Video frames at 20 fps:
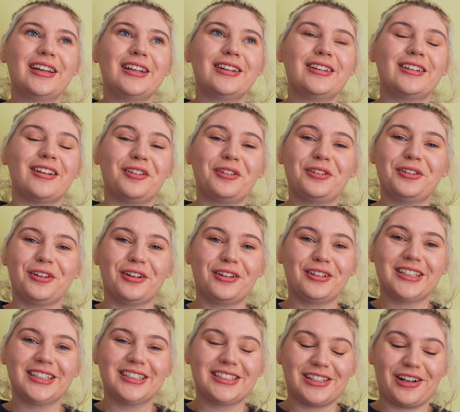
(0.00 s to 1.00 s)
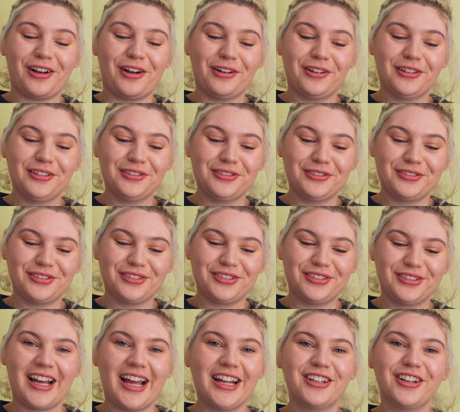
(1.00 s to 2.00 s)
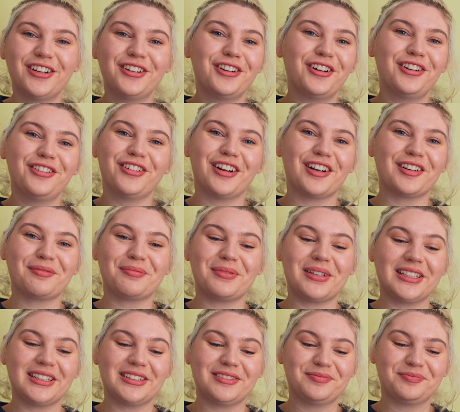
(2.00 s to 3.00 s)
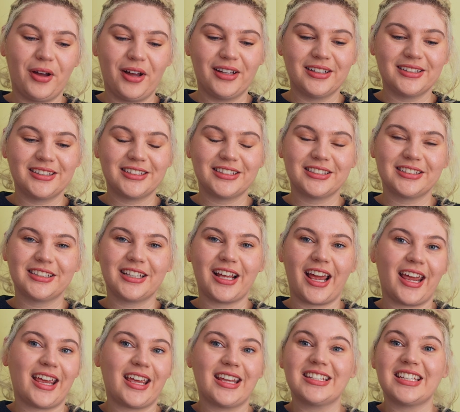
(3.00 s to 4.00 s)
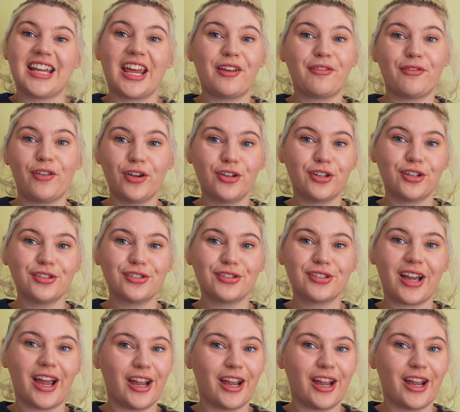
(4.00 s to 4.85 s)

no knowledge of. I don't know rugby, but I can take photos.